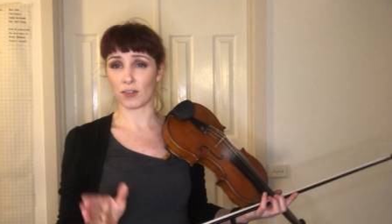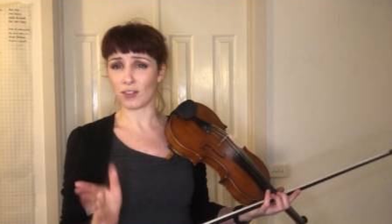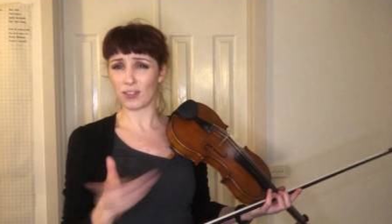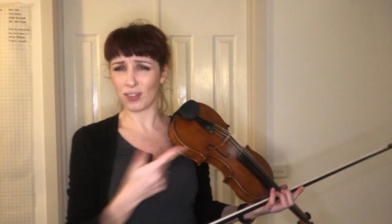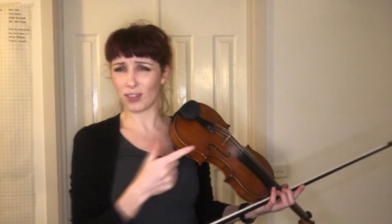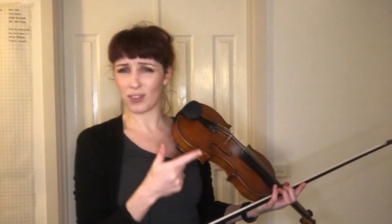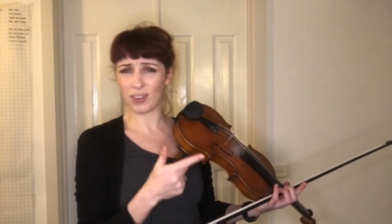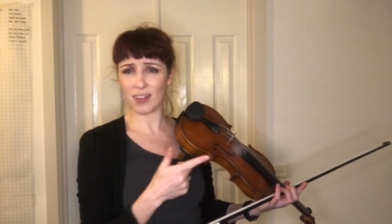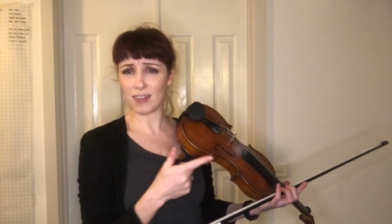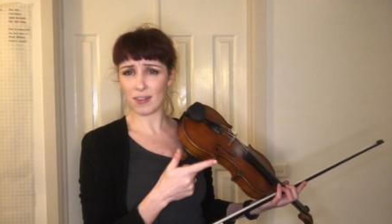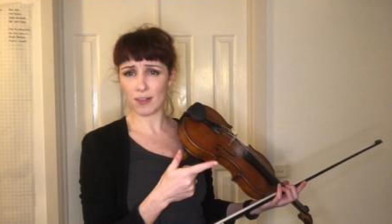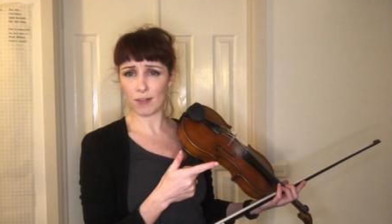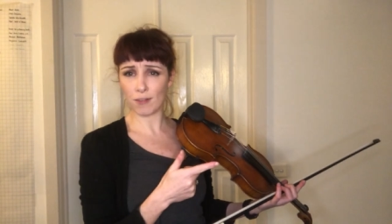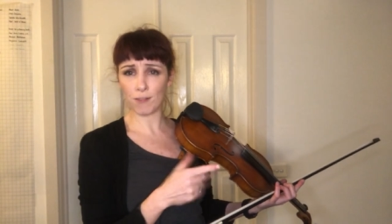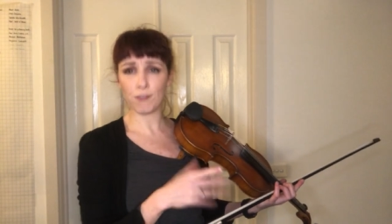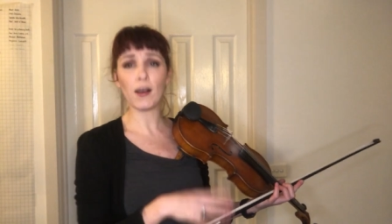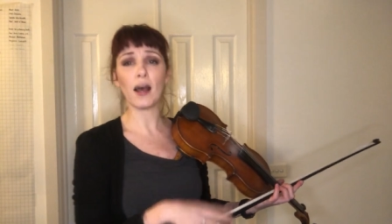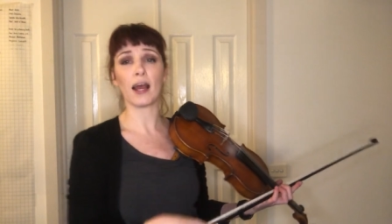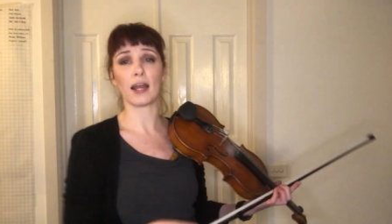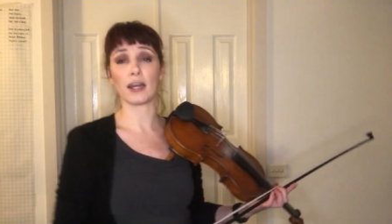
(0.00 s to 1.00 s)
So this is
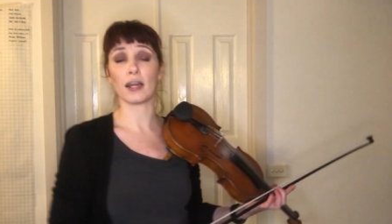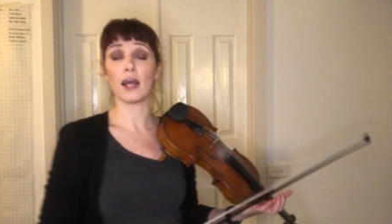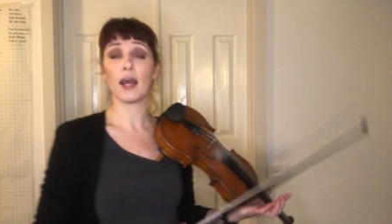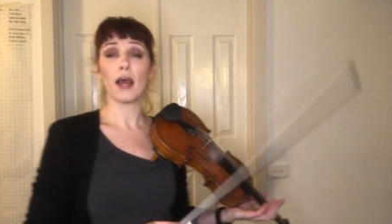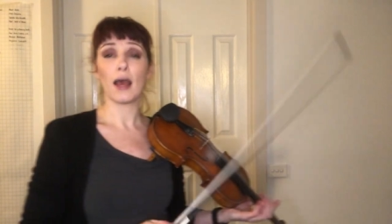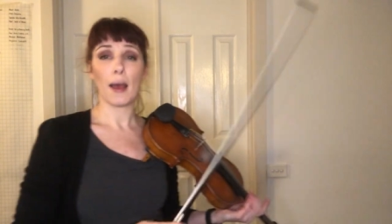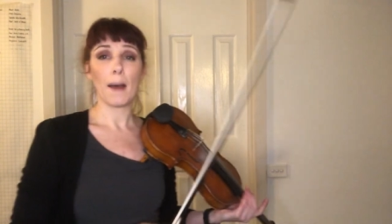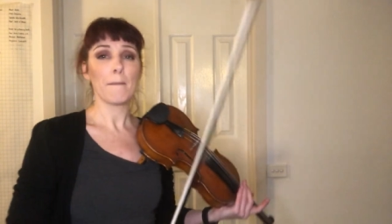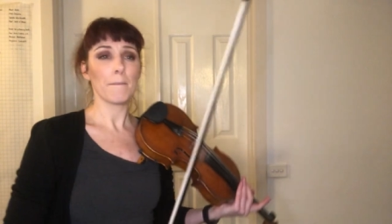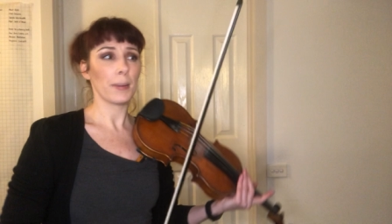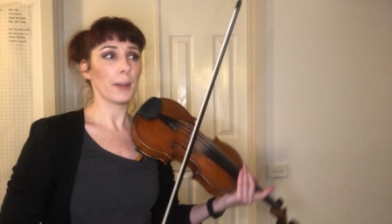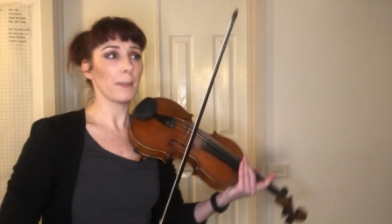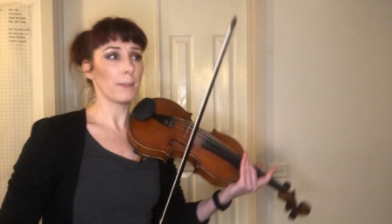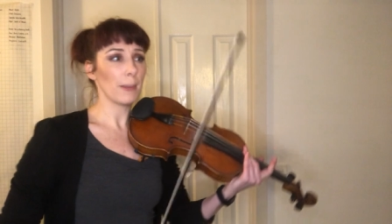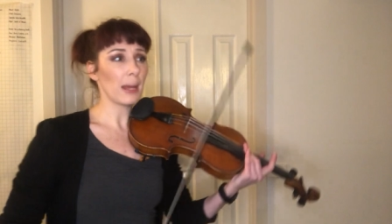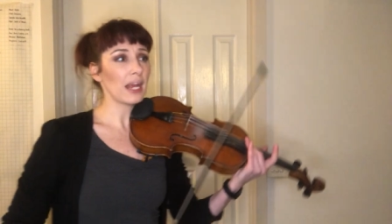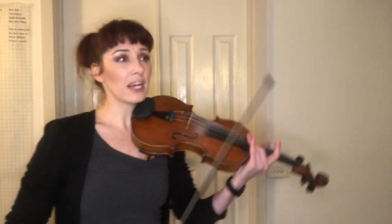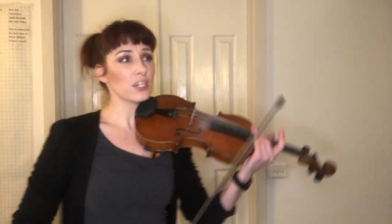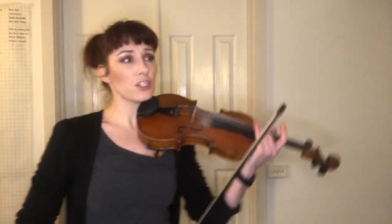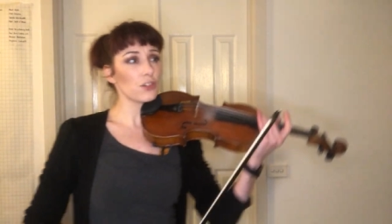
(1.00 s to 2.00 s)
fine, but
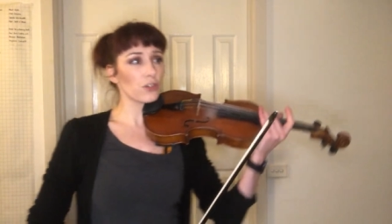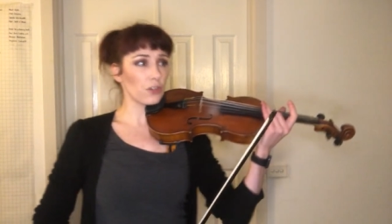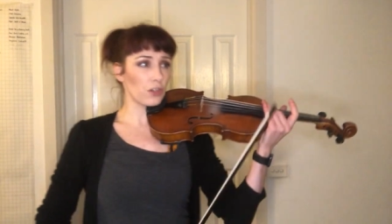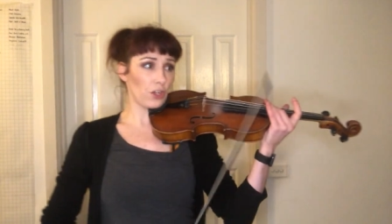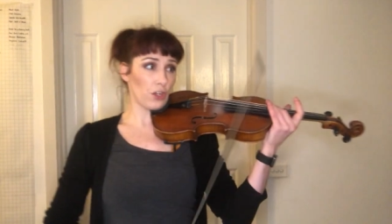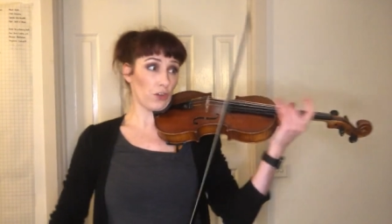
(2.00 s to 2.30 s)
make sure that